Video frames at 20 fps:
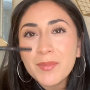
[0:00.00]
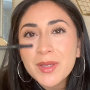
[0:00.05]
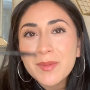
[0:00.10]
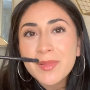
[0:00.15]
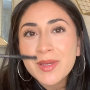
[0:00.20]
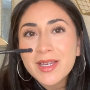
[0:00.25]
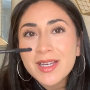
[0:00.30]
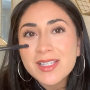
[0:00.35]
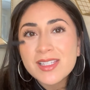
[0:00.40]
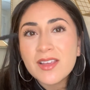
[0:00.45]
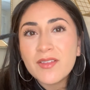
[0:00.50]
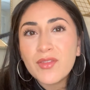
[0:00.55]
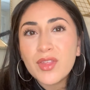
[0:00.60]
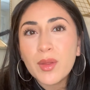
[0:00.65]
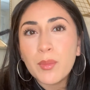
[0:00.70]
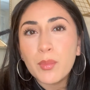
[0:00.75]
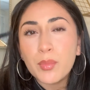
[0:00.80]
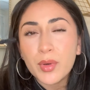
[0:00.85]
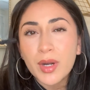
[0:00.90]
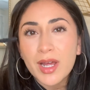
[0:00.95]
because of the
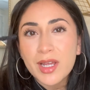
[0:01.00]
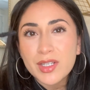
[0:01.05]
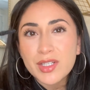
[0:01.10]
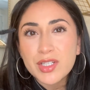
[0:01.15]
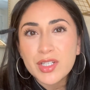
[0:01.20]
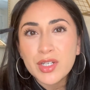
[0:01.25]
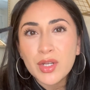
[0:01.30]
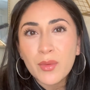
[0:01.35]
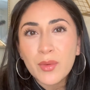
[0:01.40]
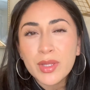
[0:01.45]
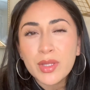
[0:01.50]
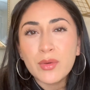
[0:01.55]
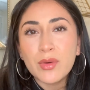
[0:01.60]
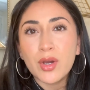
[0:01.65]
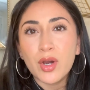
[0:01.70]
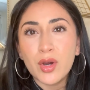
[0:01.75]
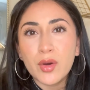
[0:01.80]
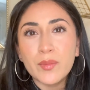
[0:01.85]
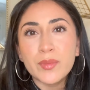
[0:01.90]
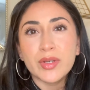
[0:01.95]
brush. You know when you
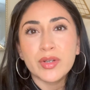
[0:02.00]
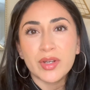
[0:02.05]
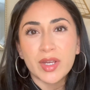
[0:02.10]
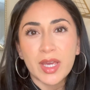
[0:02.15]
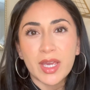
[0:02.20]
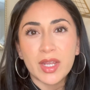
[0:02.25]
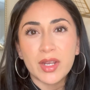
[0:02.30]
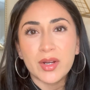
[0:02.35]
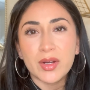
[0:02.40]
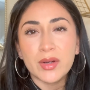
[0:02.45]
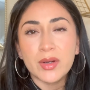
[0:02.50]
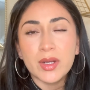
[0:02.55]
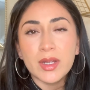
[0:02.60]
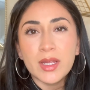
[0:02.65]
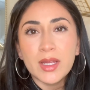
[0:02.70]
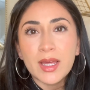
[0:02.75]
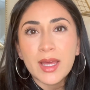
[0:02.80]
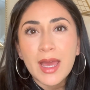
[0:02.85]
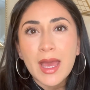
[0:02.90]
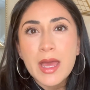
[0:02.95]
comb your hair
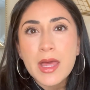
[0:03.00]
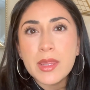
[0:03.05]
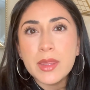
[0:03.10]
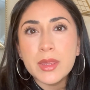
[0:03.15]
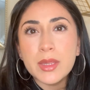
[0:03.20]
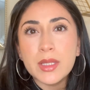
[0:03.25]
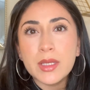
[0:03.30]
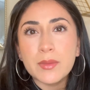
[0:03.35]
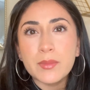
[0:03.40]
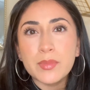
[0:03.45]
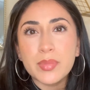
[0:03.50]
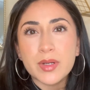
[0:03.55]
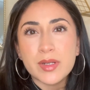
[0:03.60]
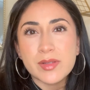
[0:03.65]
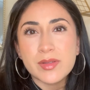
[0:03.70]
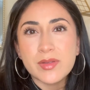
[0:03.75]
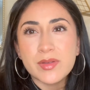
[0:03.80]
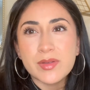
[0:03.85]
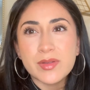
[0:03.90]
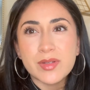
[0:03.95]
and the
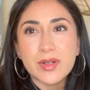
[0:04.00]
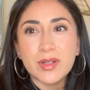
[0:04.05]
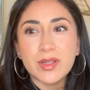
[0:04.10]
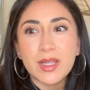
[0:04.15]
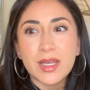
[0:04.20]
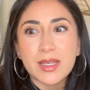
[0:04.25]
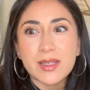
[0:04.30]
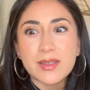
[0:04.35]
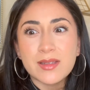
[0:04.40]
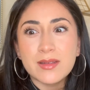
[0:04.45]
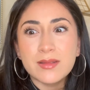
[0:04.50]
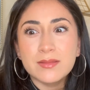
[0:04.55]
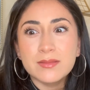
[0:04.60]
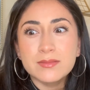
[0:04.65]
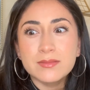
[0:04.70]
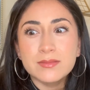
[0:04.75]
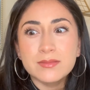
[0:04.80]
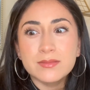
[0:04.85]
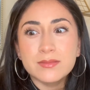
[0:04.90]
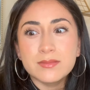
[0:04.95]
bristles are like
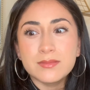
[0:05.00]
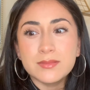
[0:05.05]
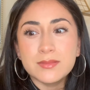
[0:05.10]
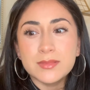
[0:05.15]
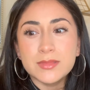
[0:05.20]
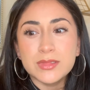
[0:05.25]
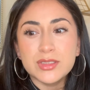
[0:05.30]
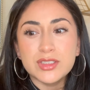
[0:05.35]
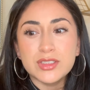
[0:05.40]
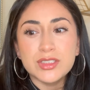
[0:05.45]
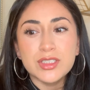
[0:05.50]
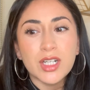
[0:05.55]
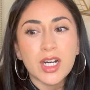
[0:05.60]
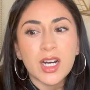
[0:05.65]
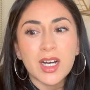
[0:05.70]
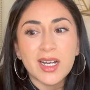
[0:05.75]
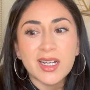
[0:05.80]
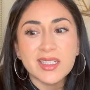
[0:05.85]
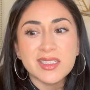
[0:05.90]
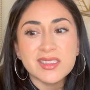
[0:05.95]

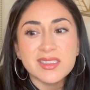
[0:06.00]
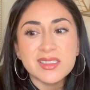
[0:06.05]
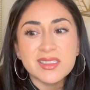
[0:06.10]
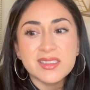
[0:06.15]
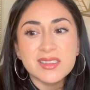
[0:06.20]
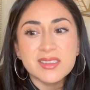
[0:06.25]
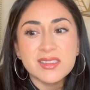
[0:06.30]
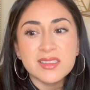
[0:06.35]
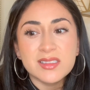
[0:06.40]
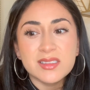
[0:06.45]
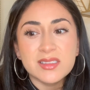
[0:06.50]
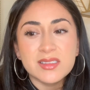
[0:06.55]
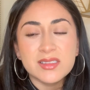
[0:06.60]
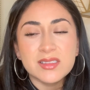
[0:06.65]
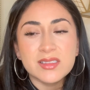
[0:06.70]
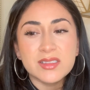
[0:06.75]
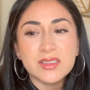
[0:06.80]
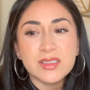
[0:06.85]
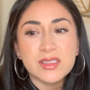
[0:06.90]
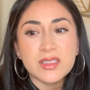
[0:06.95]
not
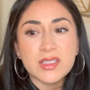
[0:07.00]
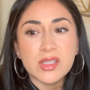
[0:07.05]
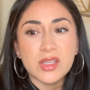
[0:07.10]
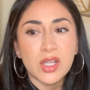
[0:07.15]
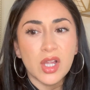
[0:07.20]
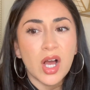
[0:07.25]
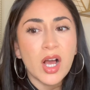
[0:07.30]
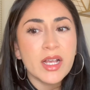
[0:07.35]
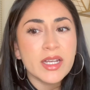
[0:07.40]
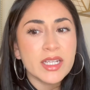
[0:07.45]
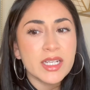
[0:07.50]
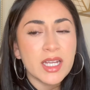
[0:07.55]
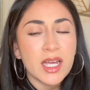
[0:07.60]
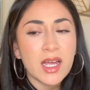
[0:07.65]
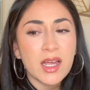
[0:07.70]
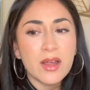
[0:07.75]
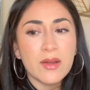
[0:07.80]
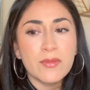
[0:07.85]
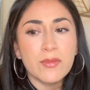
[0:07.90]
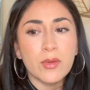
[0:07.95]
long
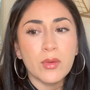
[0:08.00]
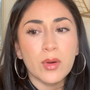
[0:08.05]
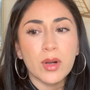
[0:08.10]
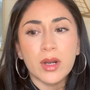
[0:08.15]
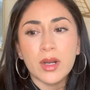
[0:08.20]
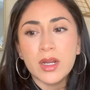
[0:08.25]
enough, or